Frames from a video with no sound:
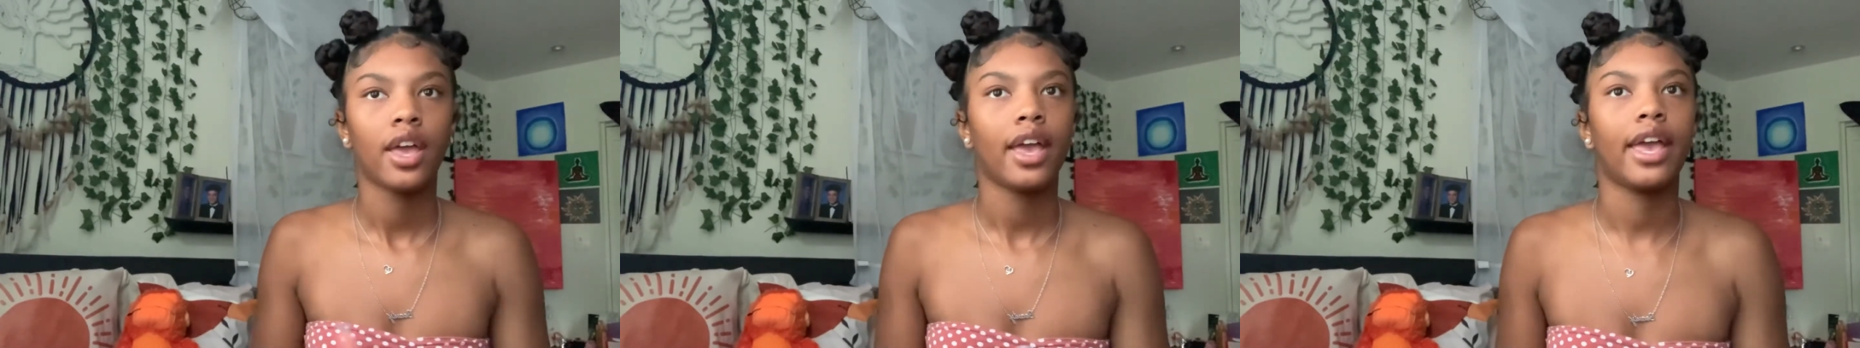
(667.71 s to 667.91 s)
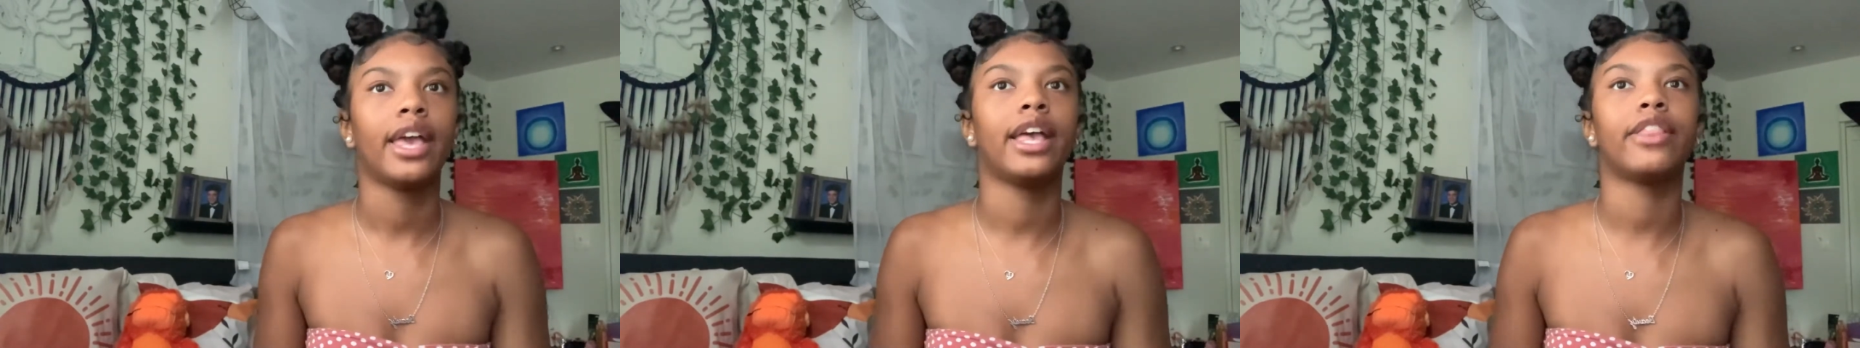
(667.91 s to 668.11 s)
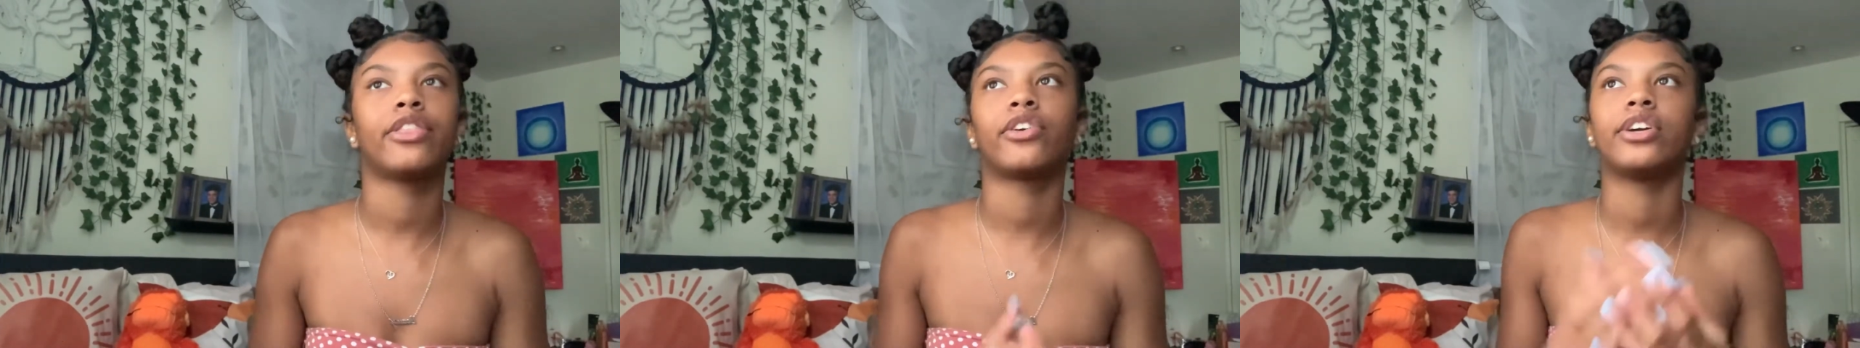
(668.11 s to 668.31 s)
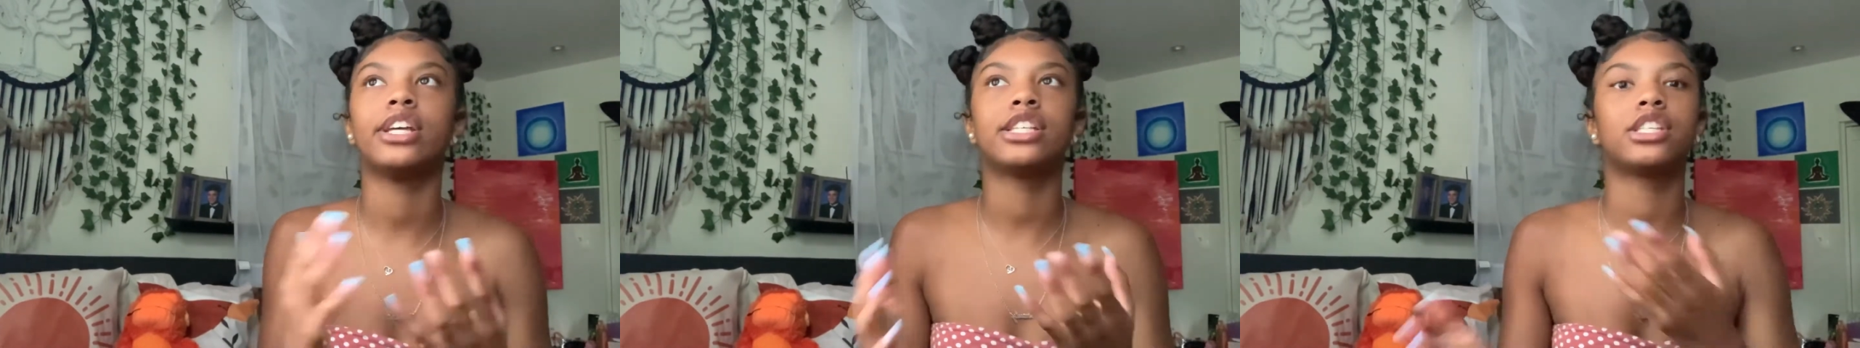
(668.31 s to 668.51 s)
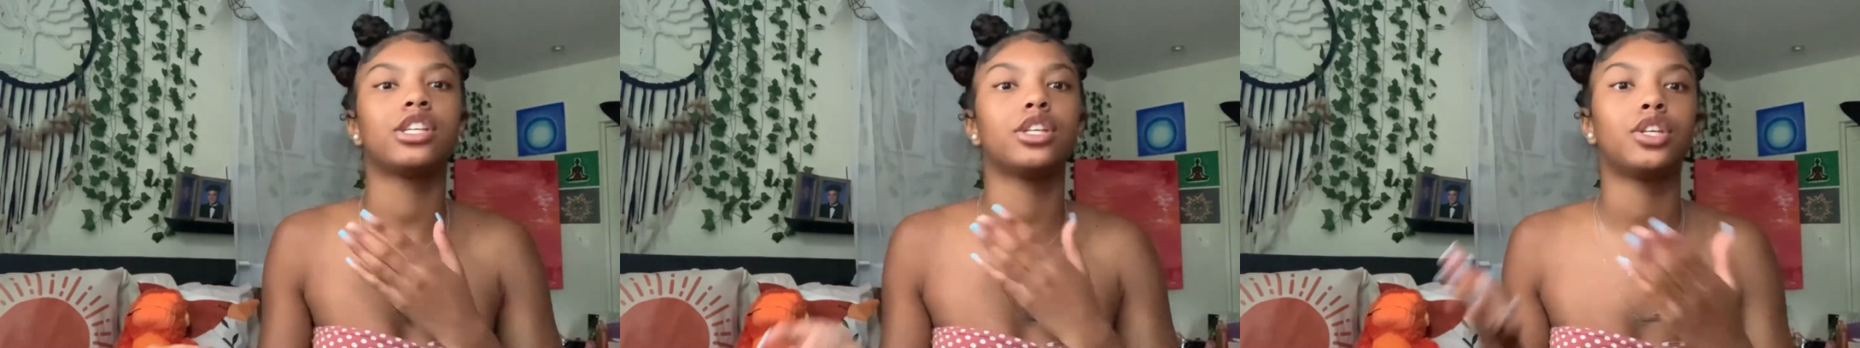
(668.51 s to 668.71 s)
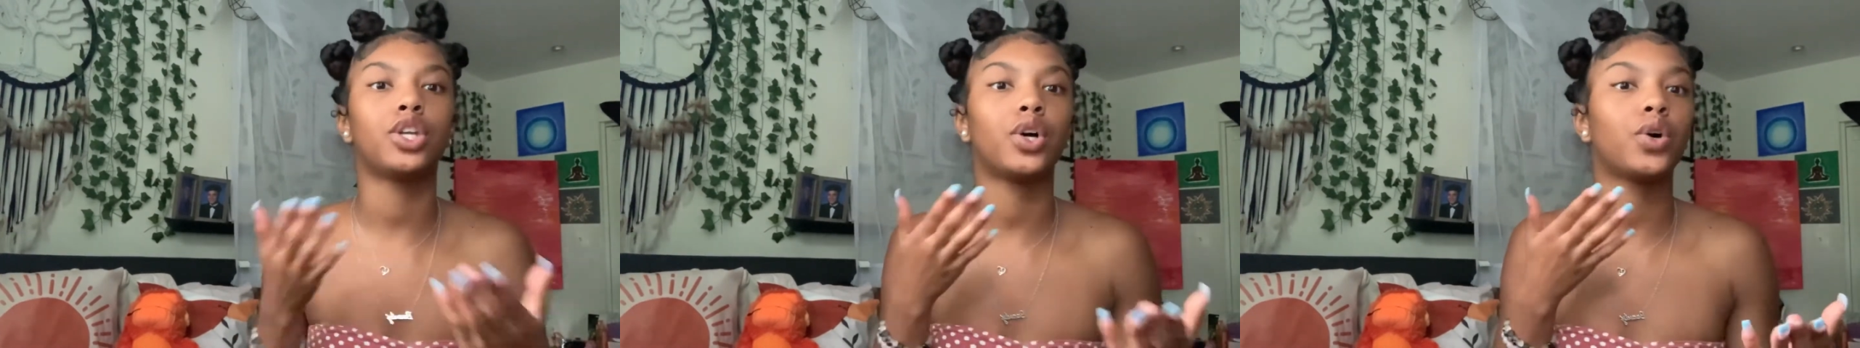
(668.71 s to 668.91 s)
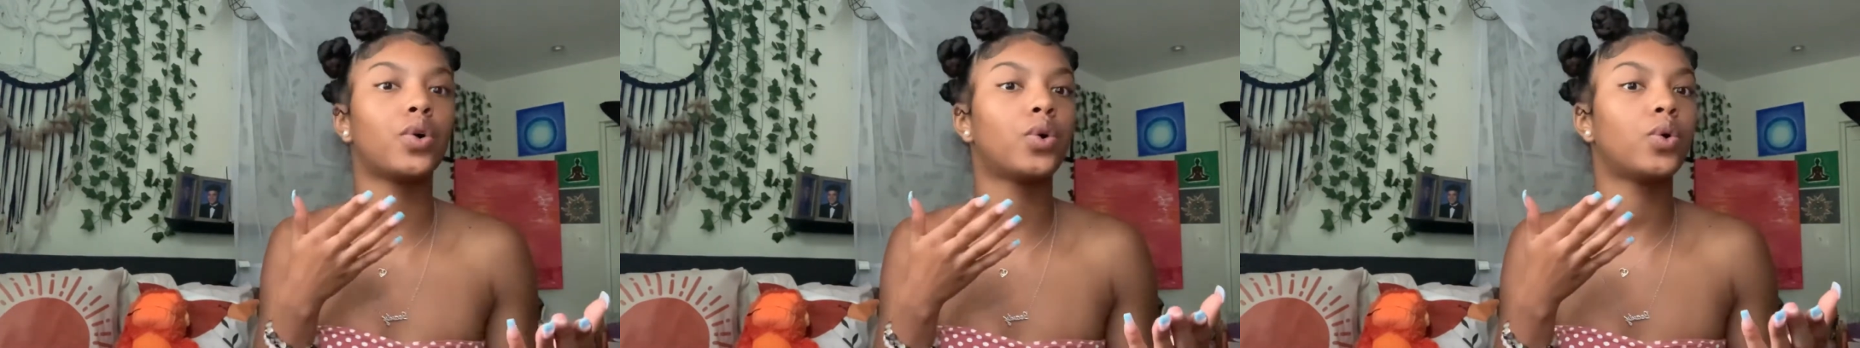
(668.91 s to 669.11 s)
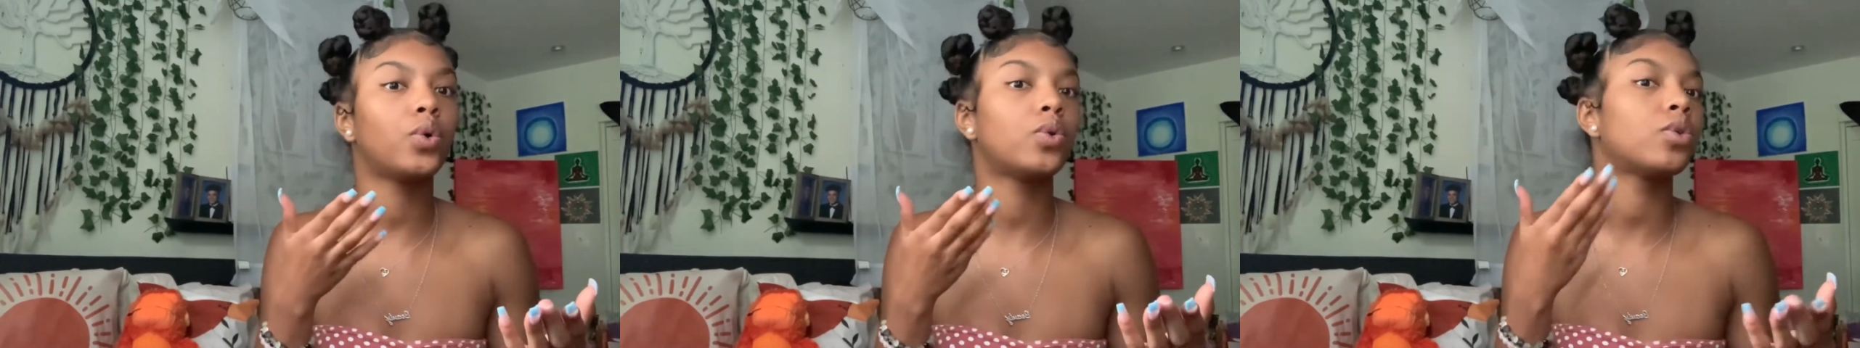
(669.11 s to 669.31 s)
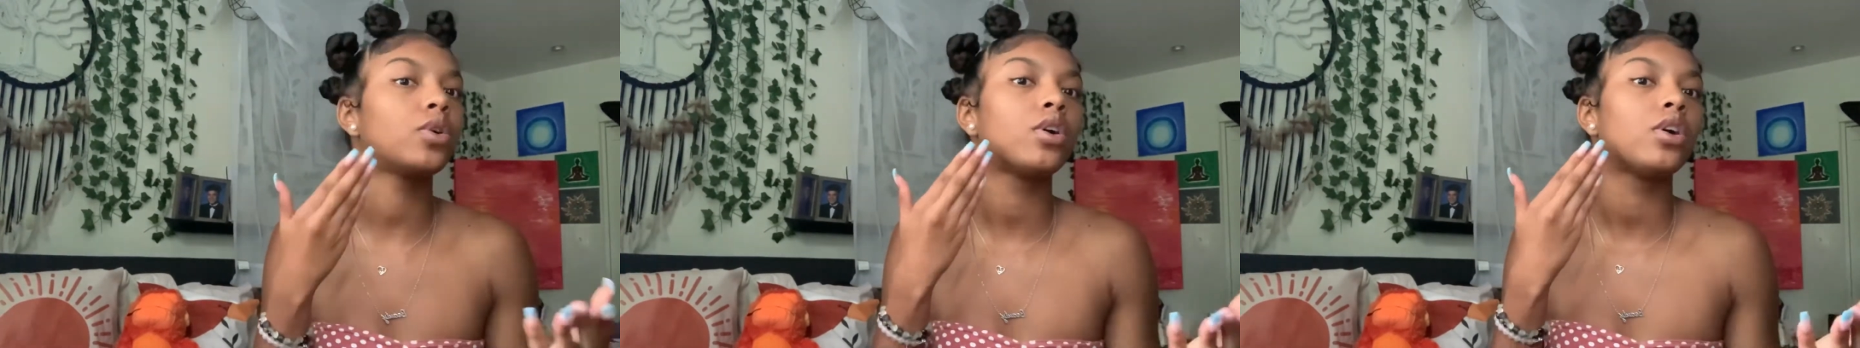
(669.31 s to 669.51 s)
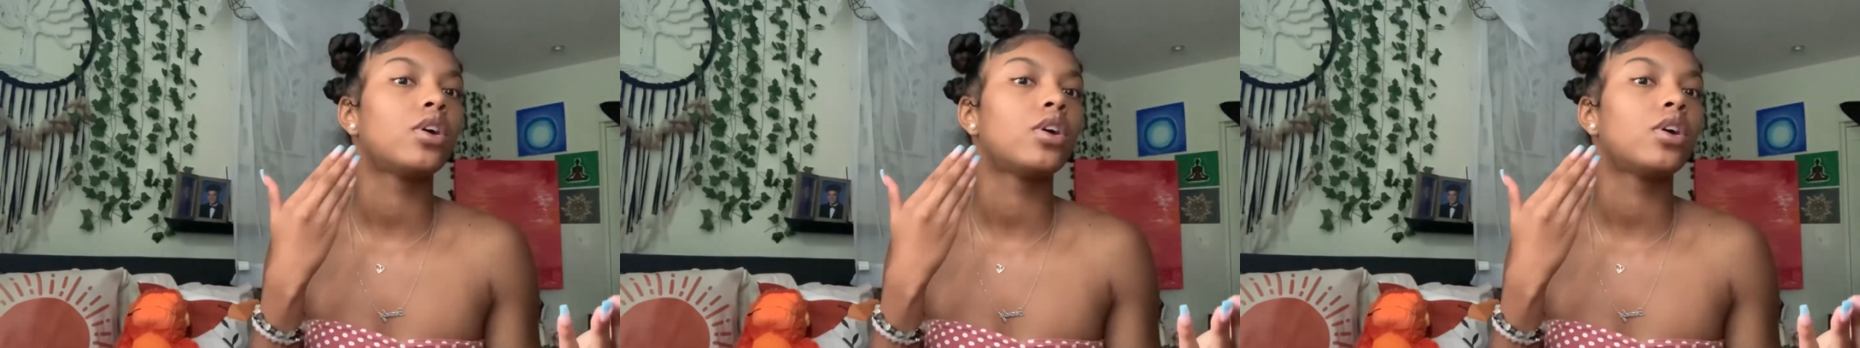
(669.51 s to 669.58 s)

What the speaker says: And there isn't no,